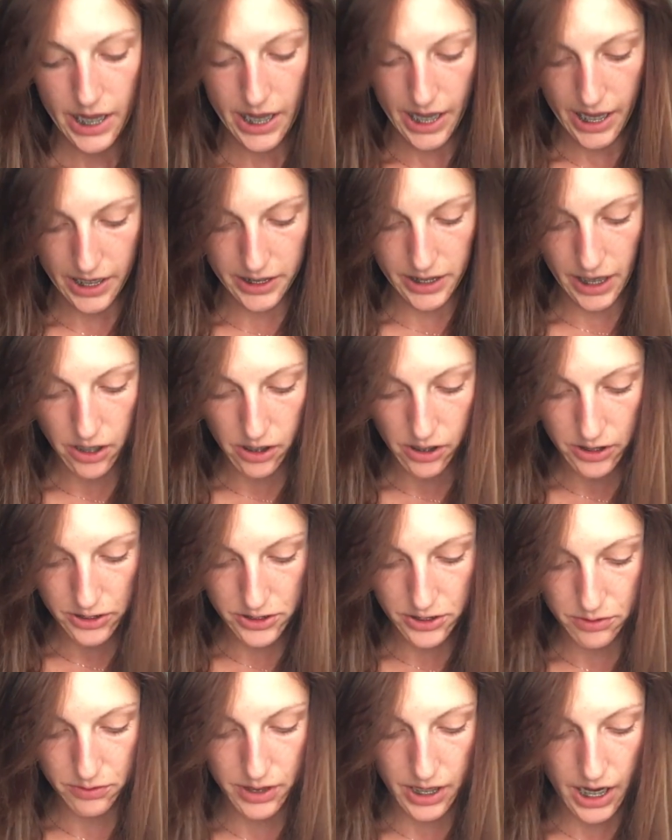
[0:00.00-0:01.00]
And I
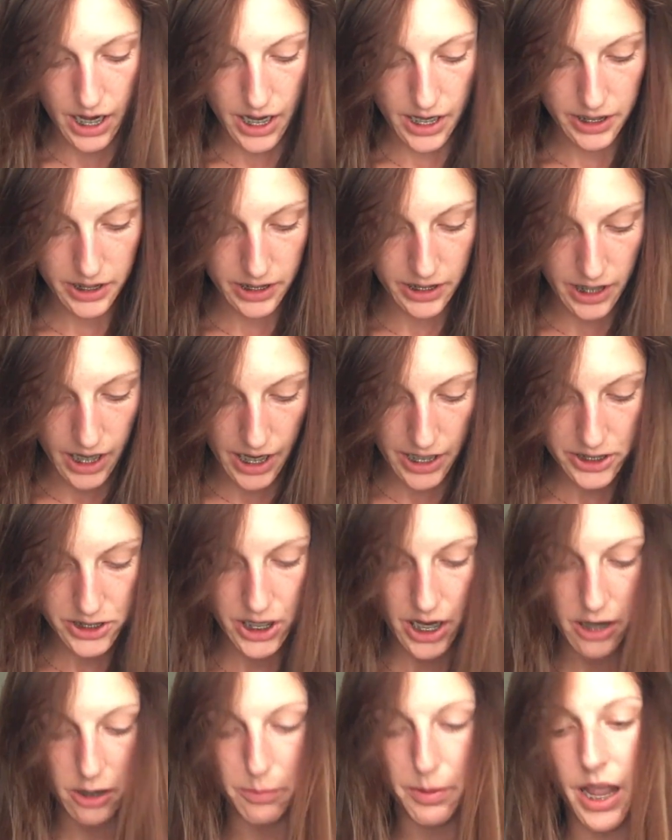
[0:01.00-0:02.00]
also got an
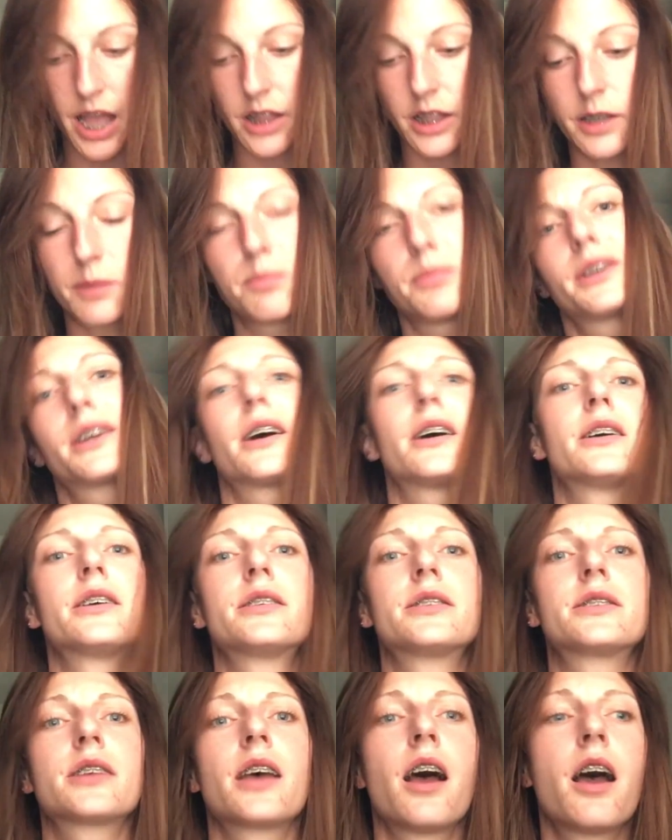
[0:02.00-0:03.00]
eyeshadow palette
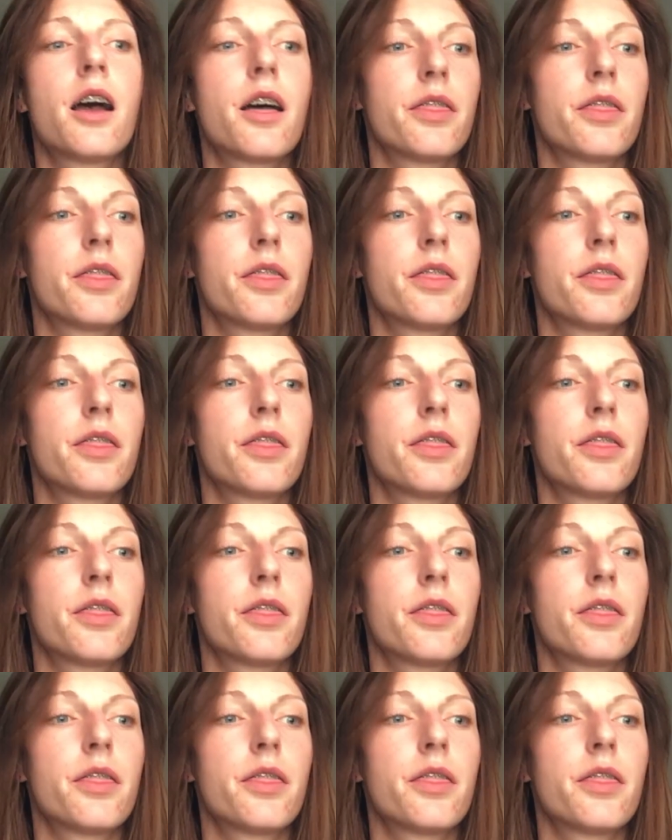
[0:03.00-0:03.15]
because